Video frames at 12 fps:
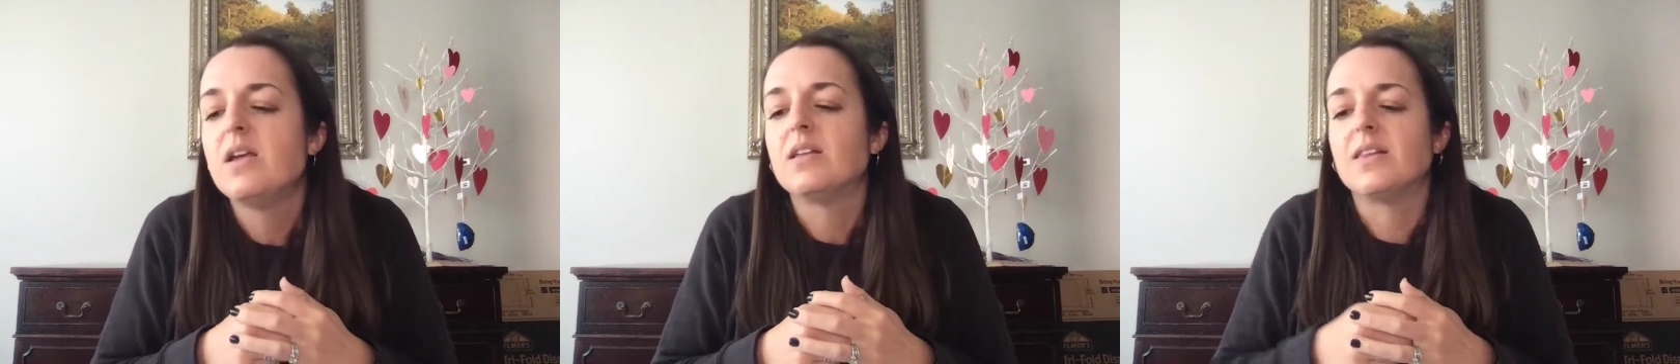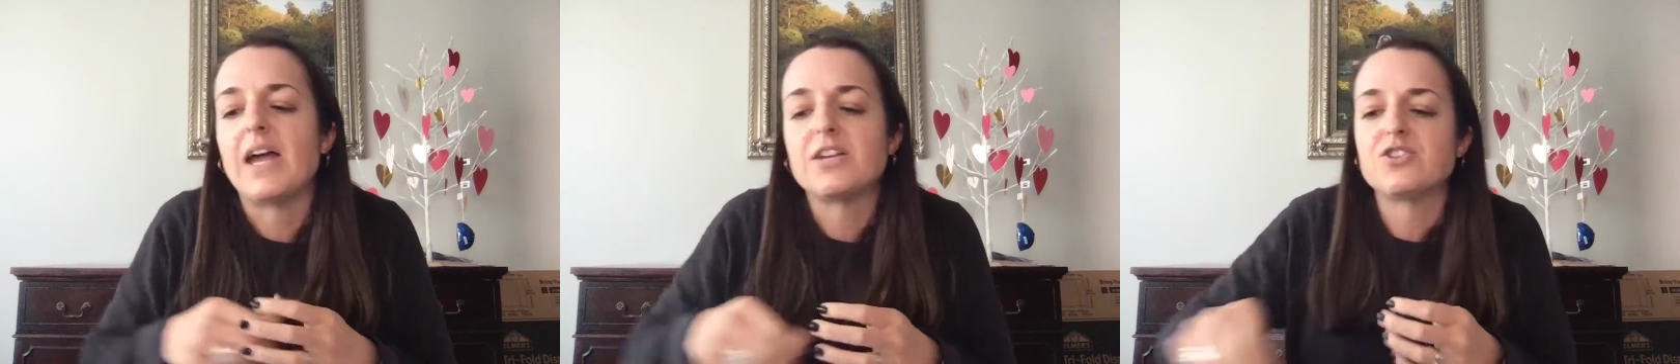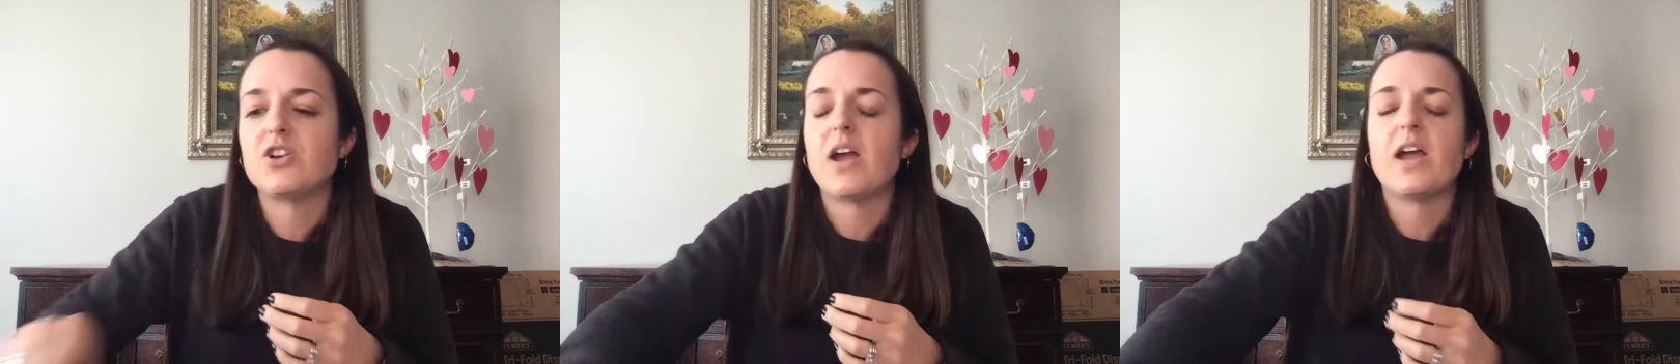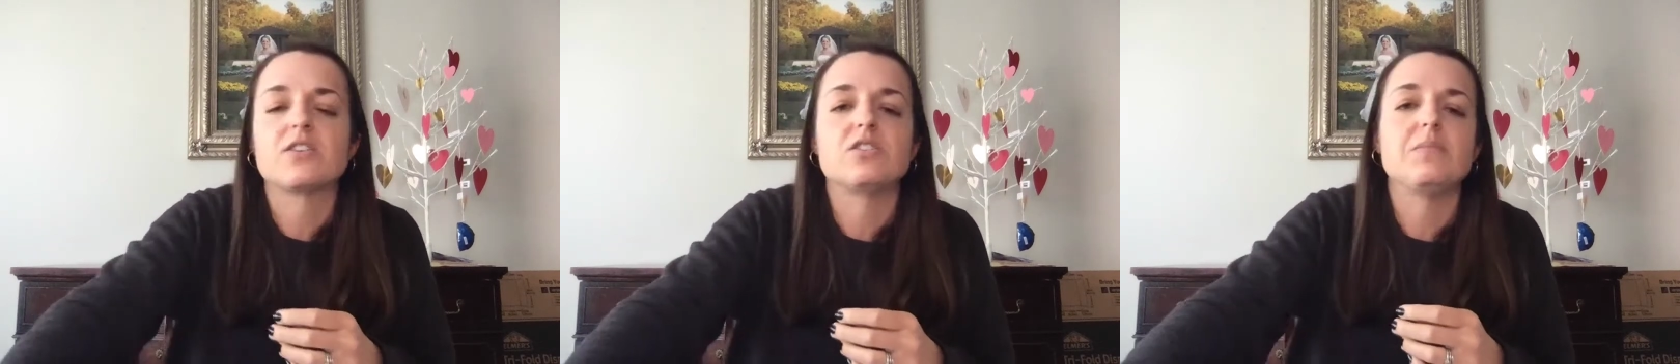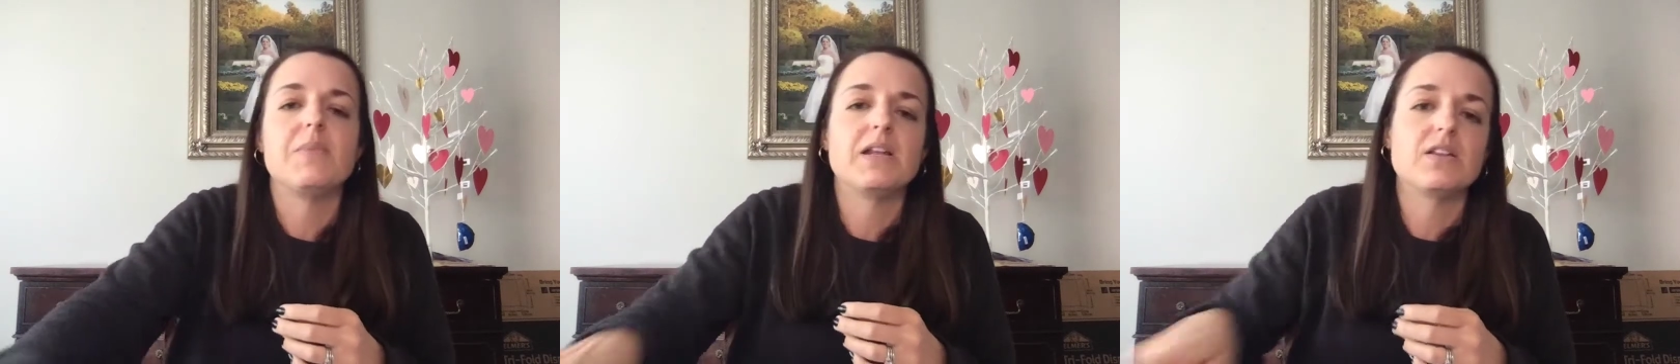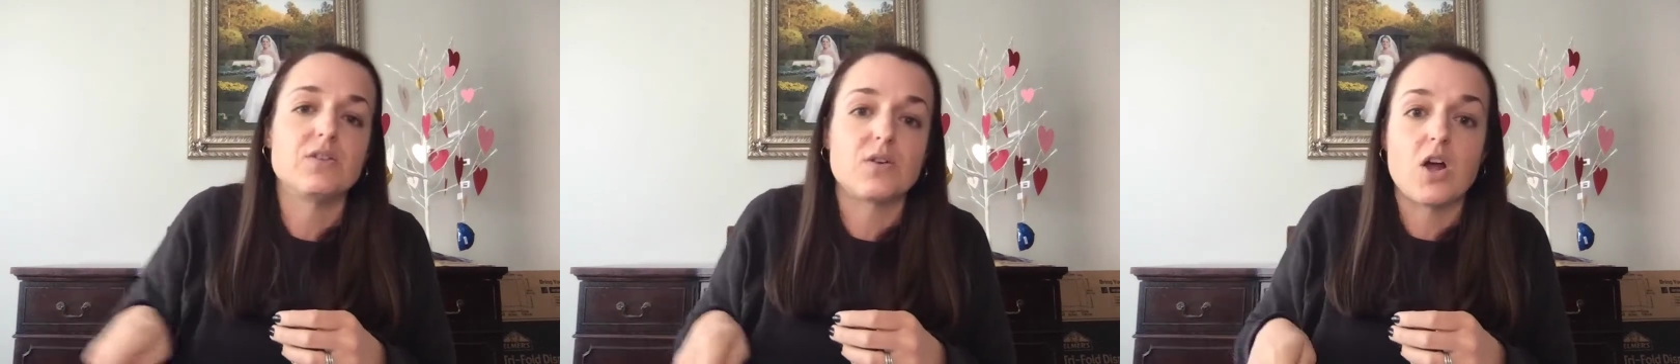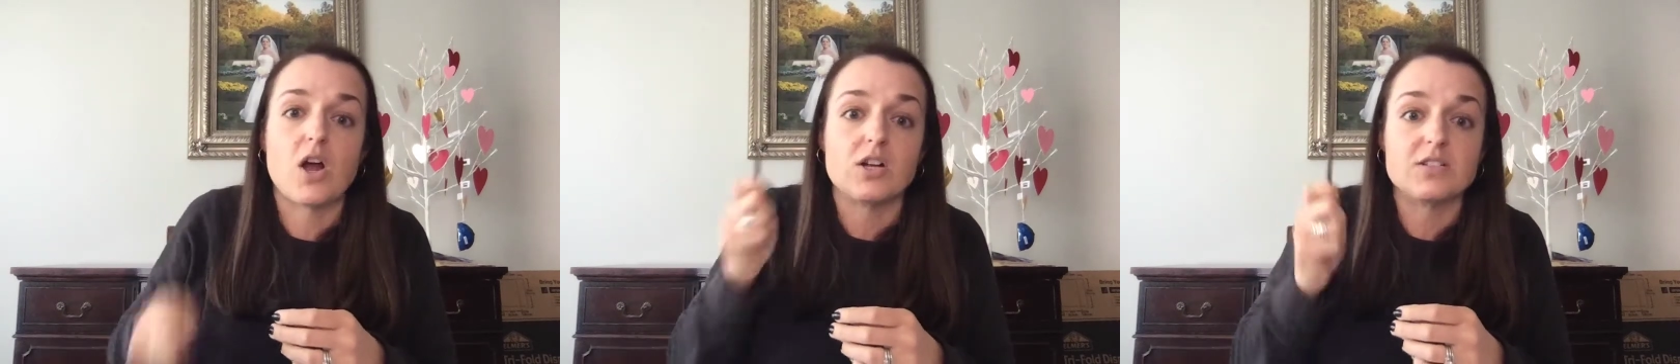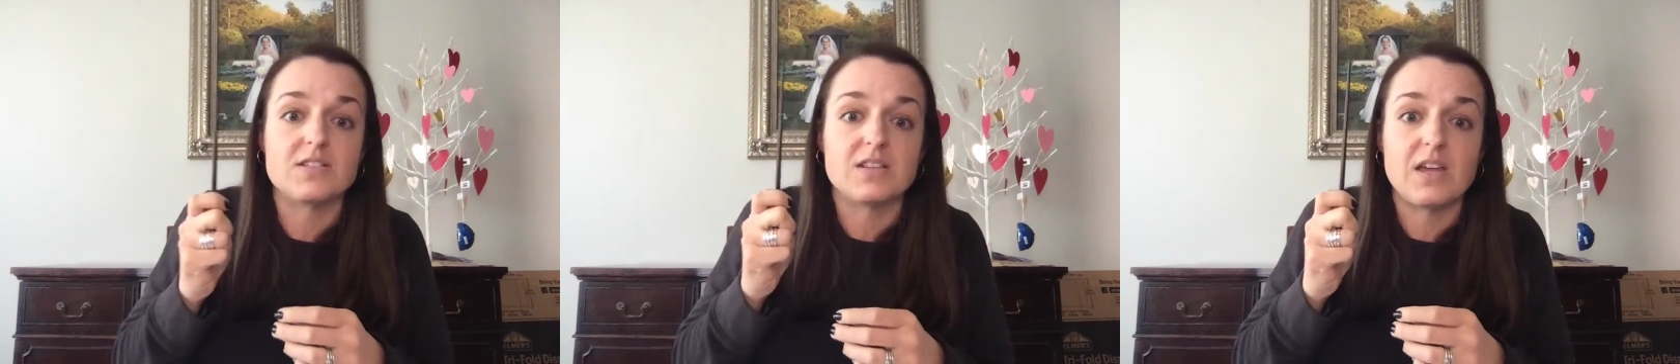Last year, I actually made little
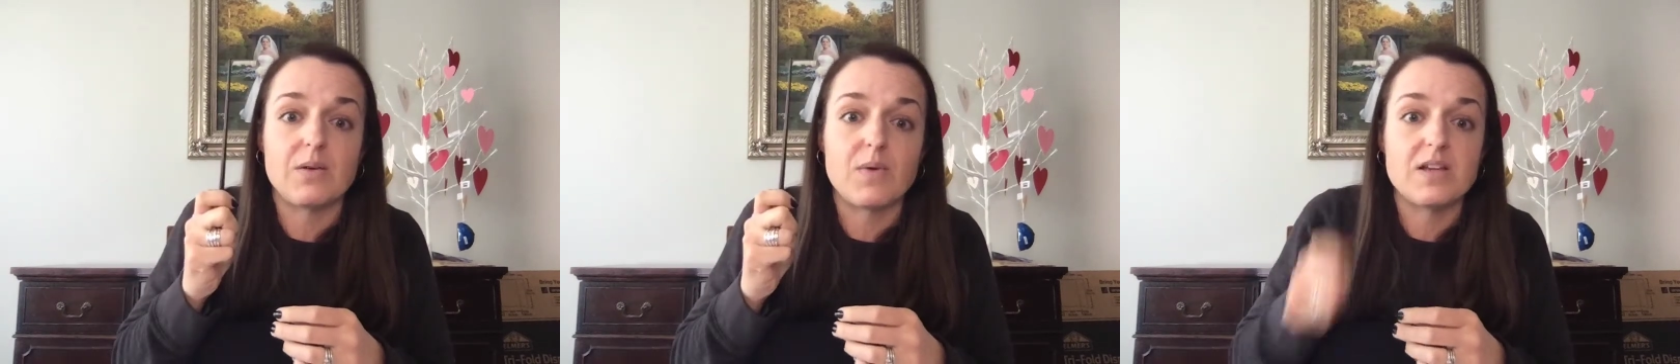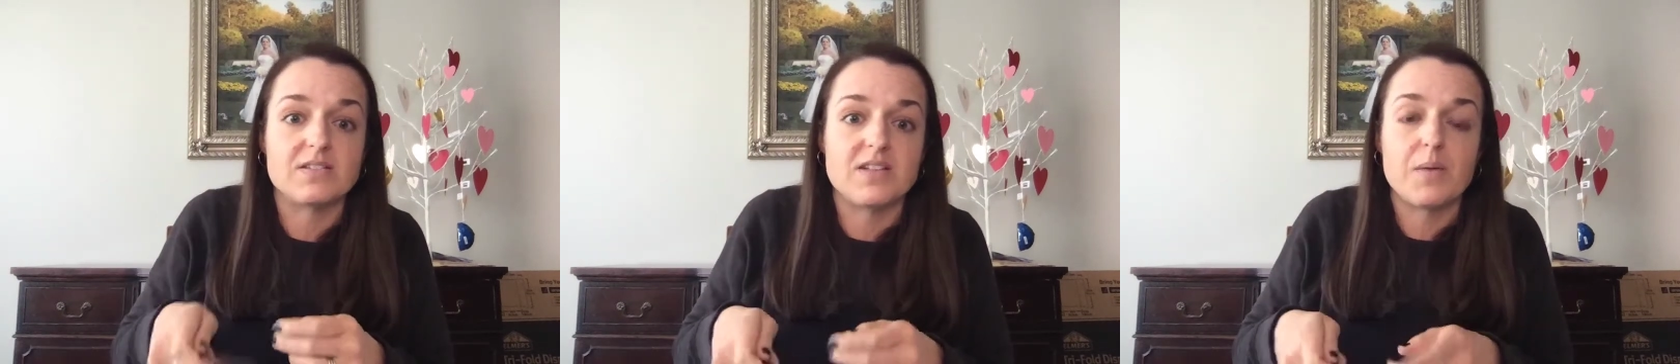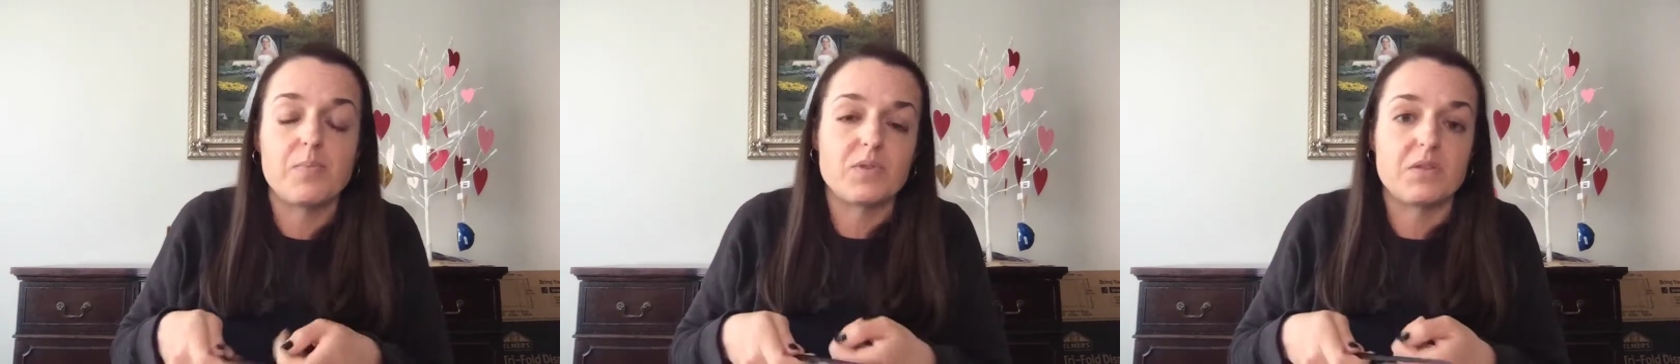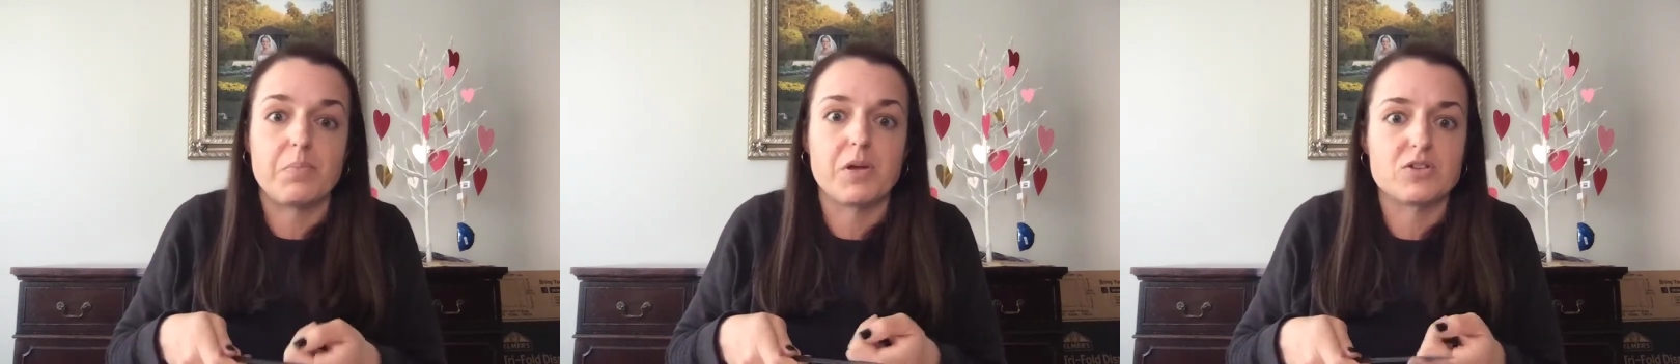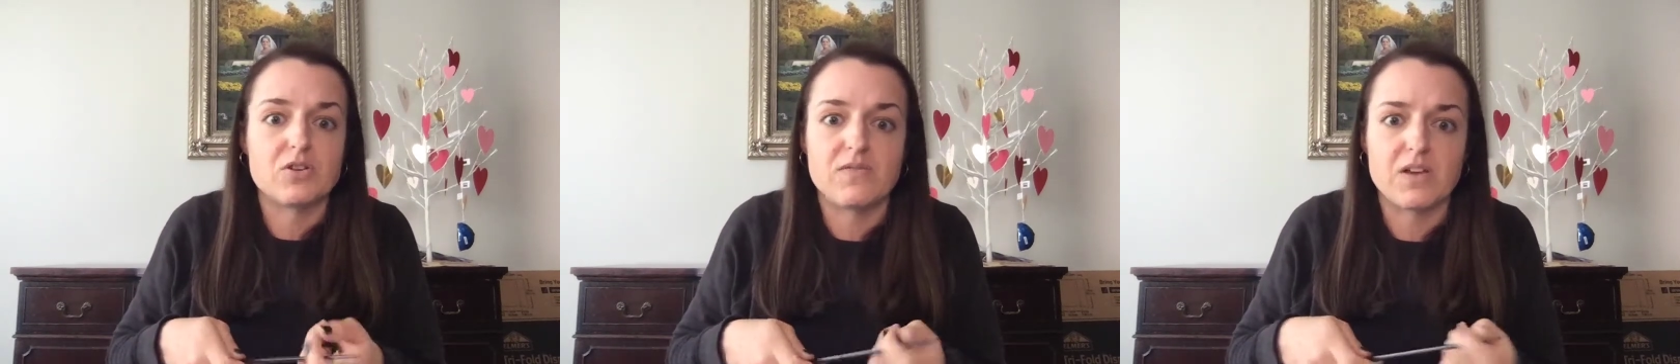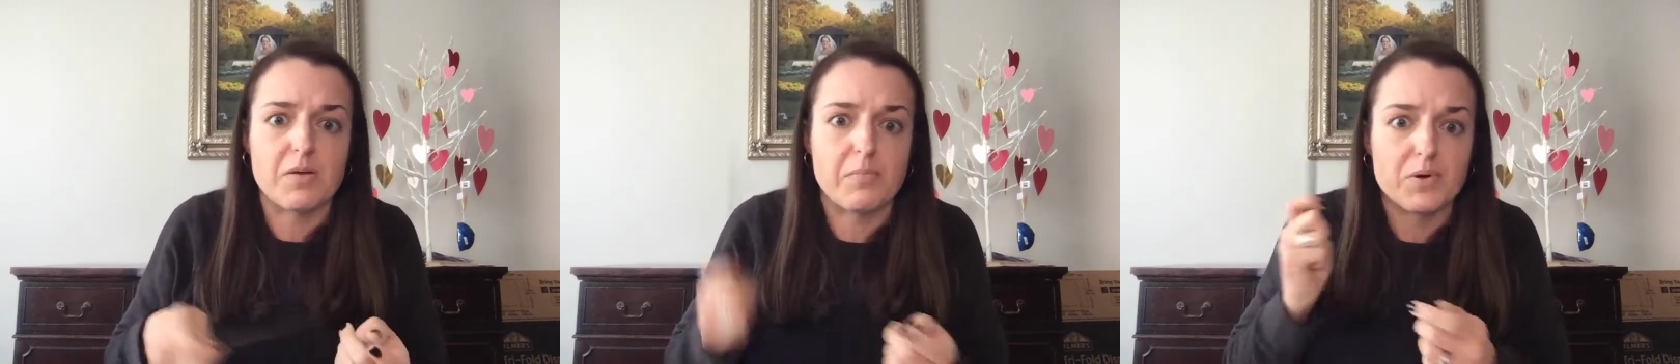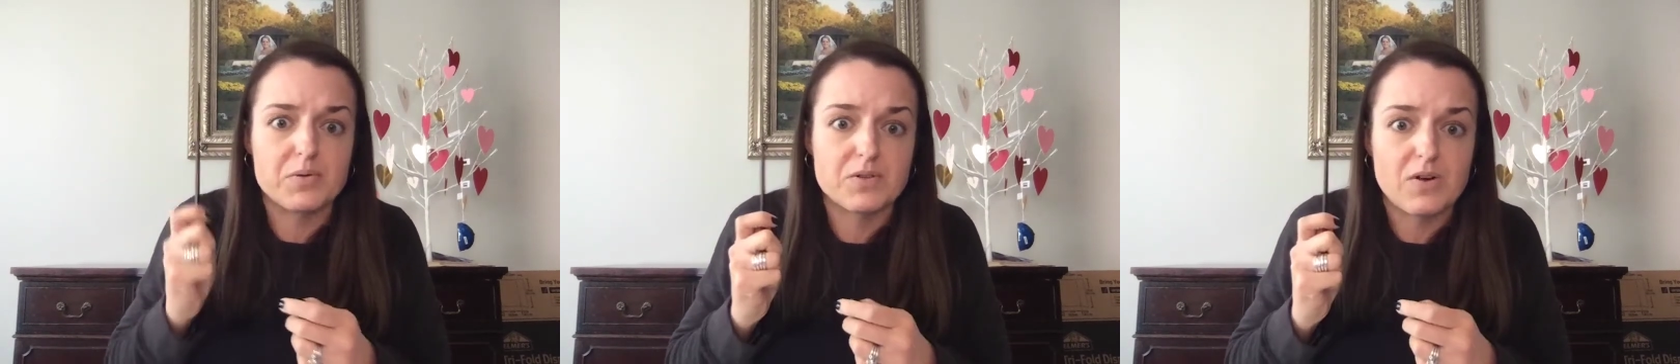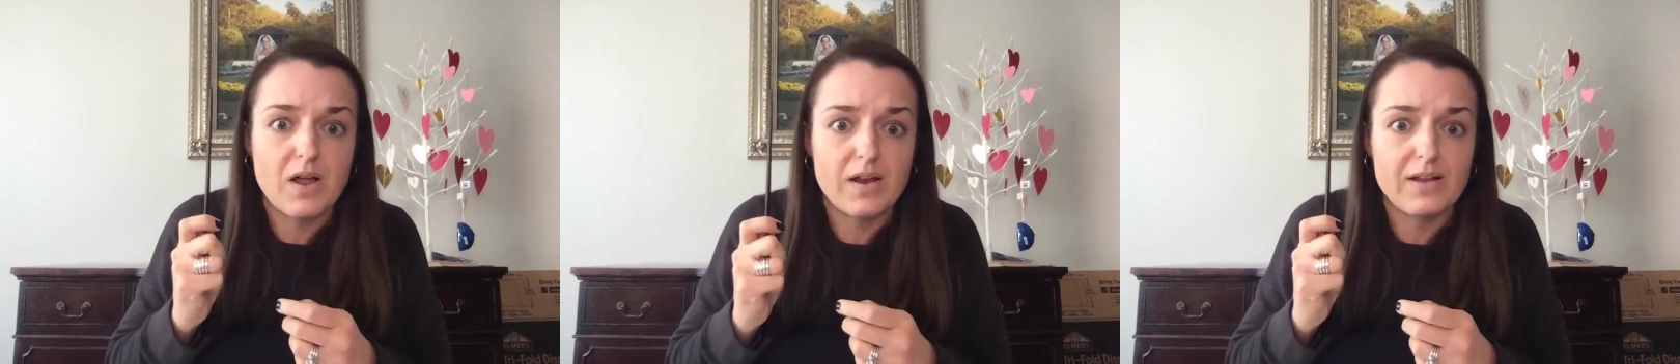cards that they raised up with the picture of the composer on it